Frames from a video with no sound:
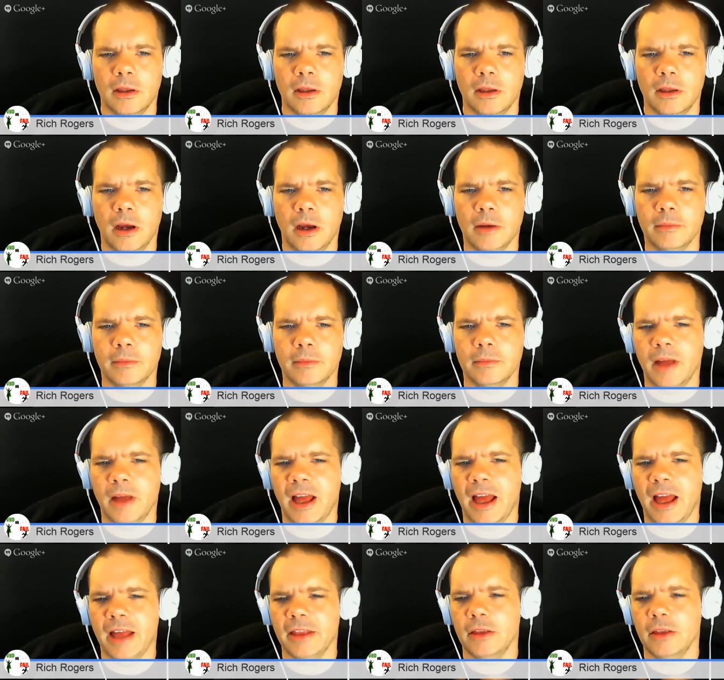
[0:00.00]
Um,
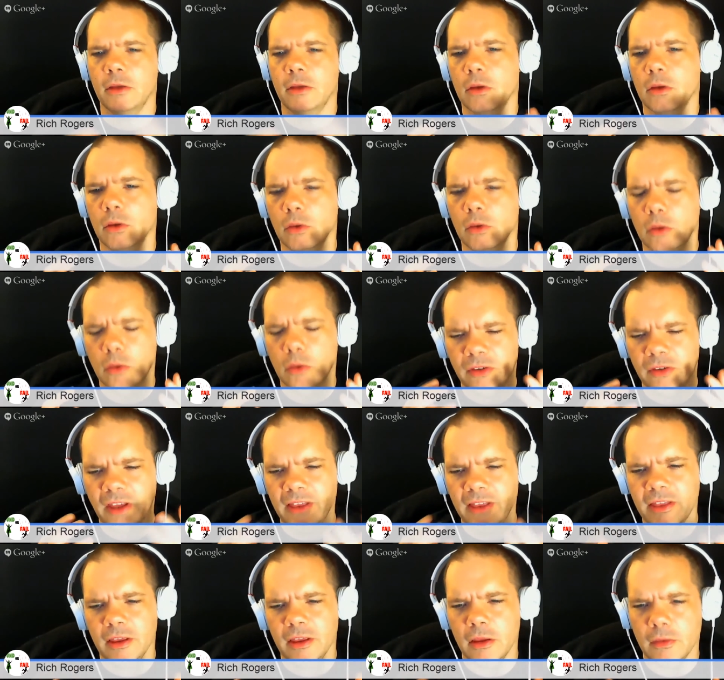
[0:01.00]
you, you, you
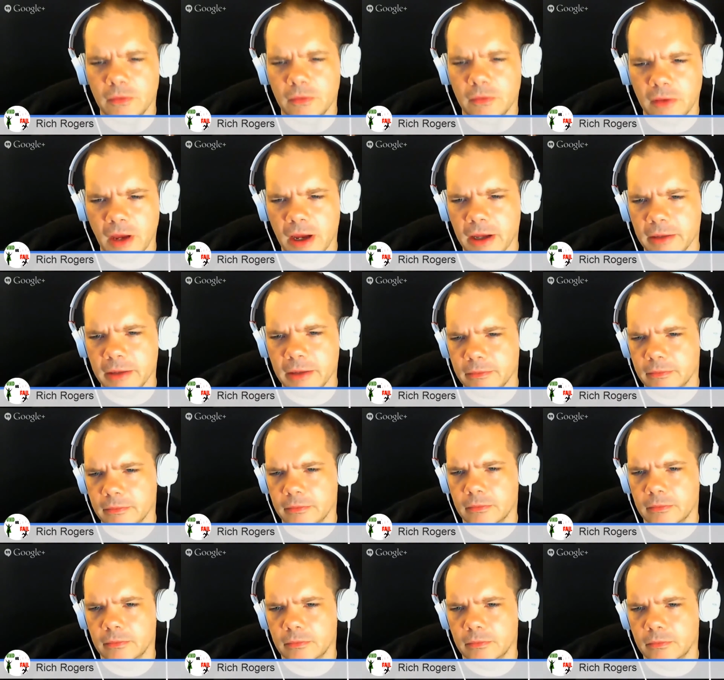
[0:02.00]
said that you've got
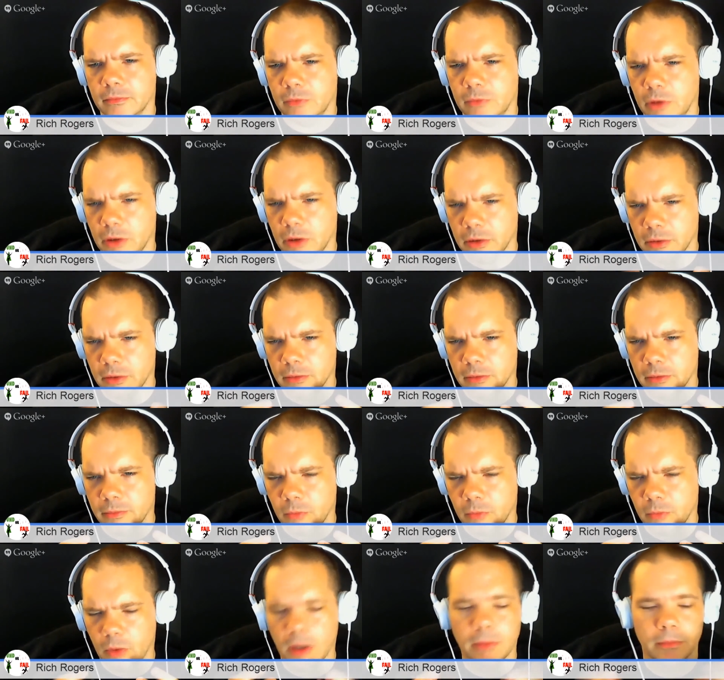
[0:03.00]
the
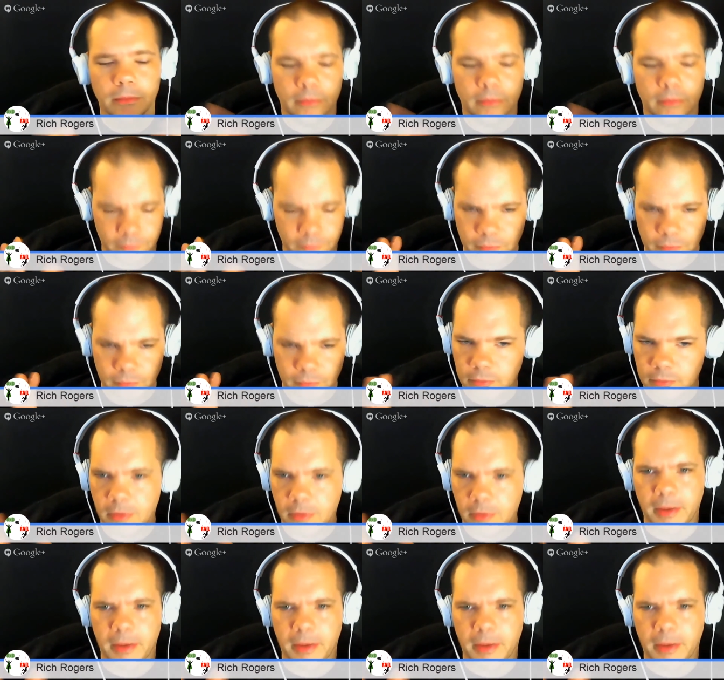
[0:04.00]
well
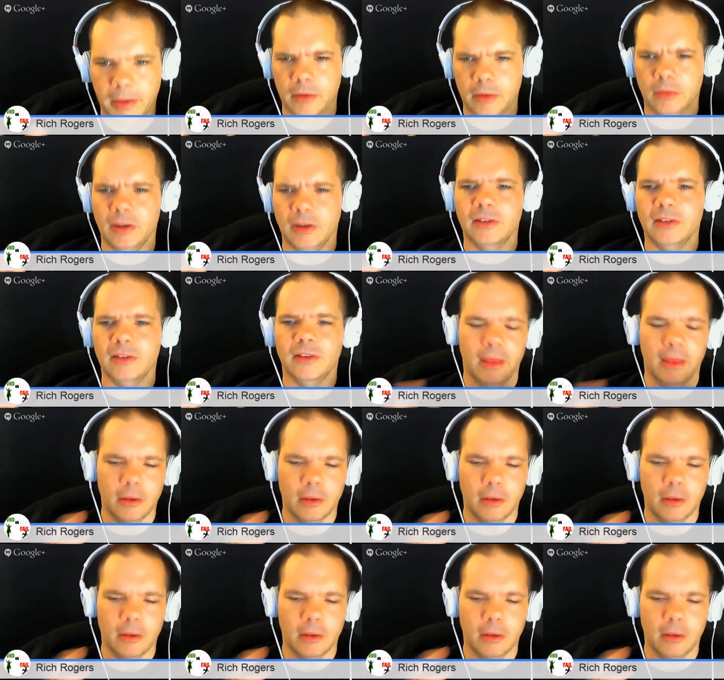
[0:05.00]
maybe I, you didn't say that.